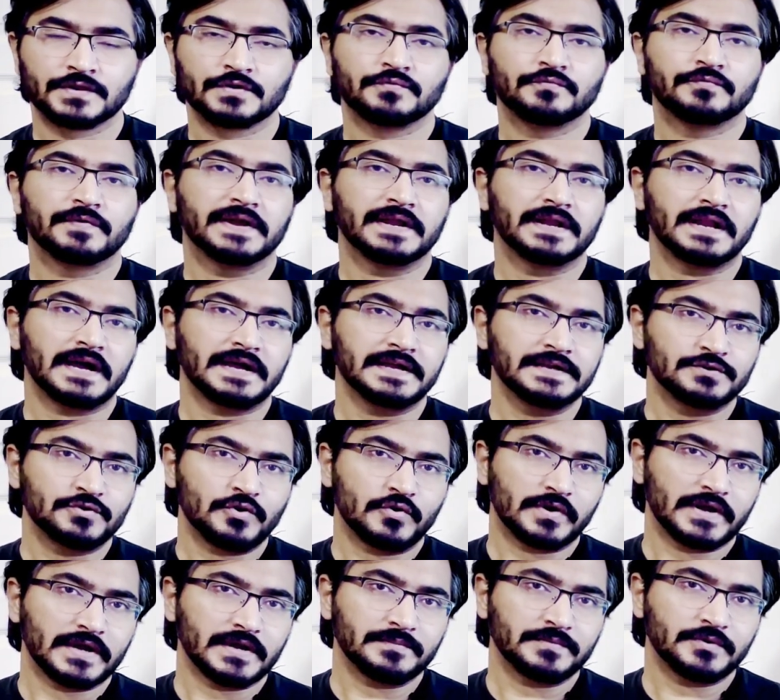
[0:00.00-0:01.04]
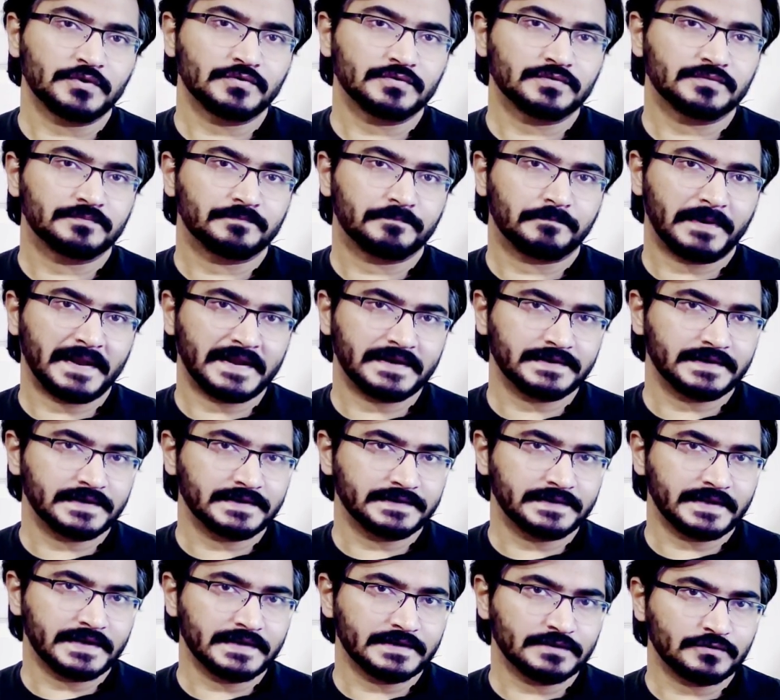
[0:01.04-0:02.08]
When I talk about planted
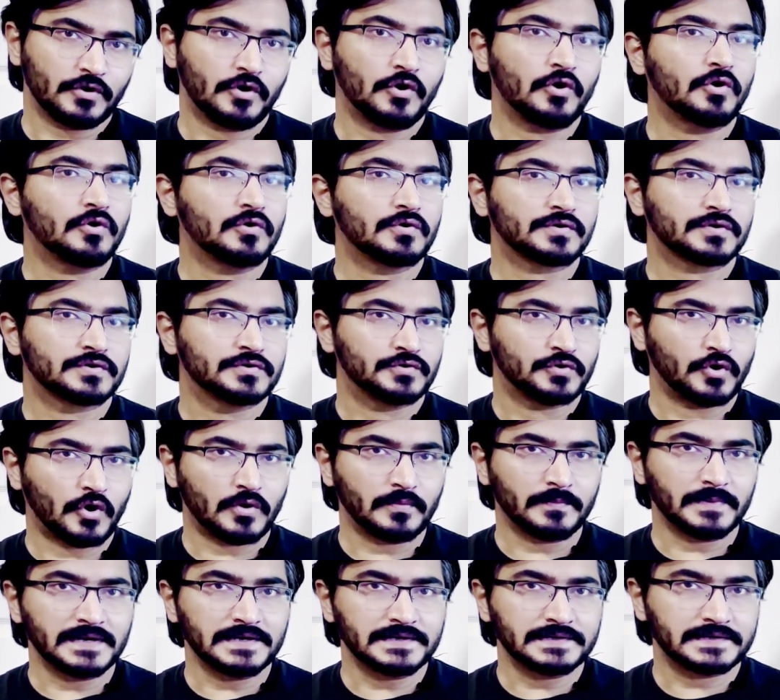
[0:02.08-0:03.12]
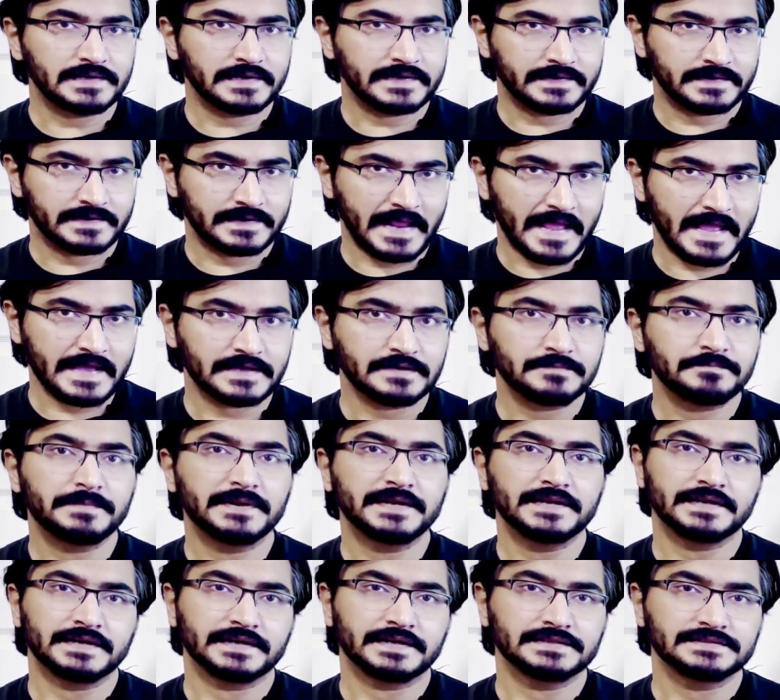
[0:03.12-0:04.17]
tank or normal tank
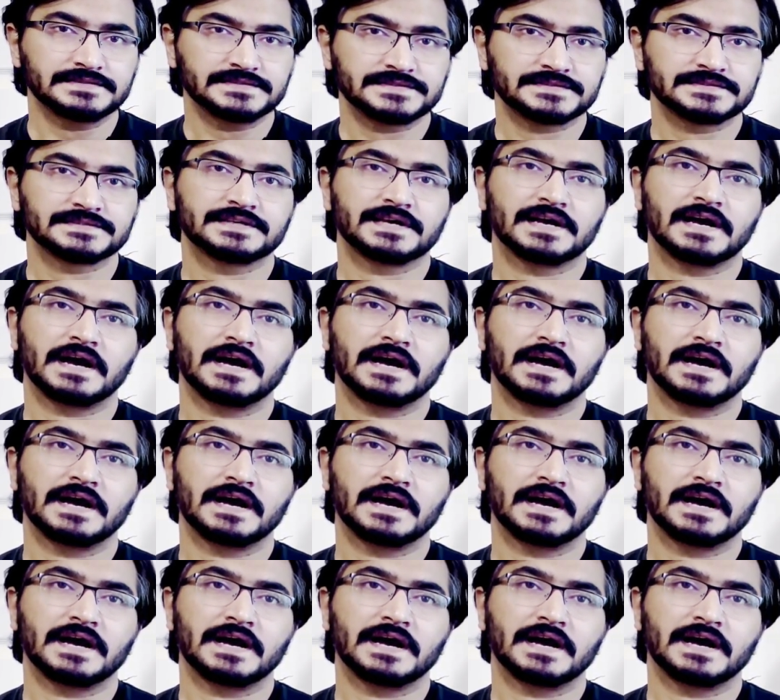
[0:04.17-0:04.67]
maintenance,